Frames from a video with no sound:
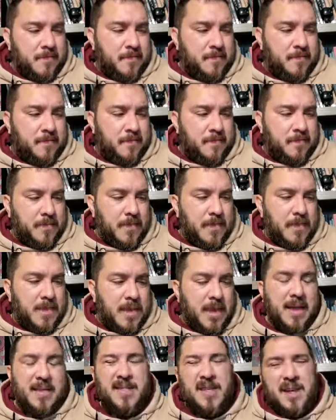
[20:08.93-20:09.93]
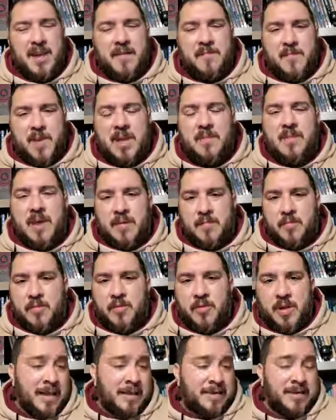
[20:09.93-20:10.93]
I think I've made my
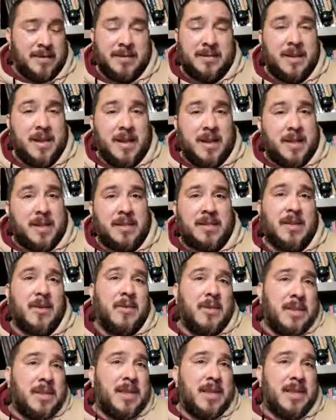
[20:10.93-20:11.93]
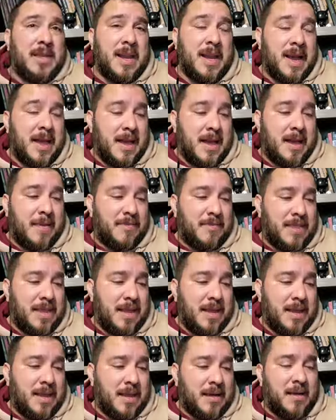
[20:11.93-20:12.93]
point. This is the only thing that I, am
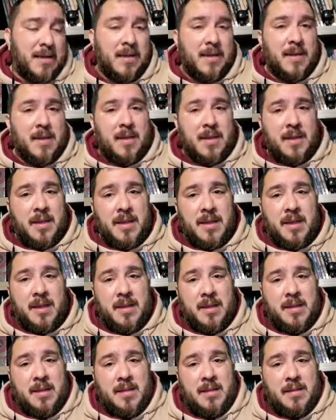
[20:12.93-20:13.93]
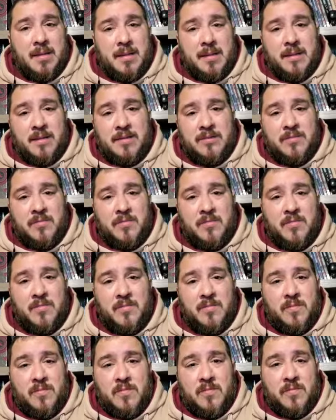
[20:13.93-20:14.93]
thinking uh, is
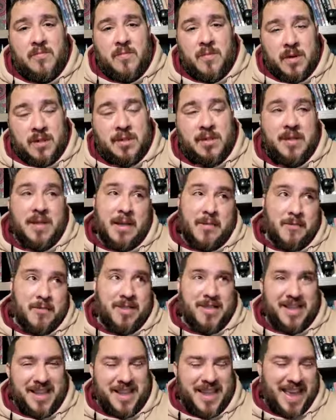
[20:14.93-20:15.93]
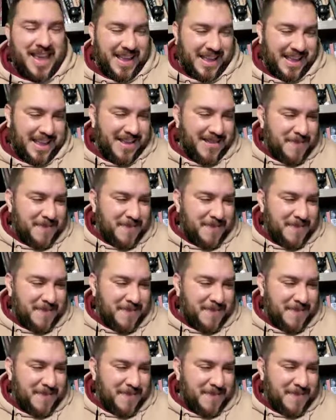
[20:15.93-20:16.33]
what they were thinking.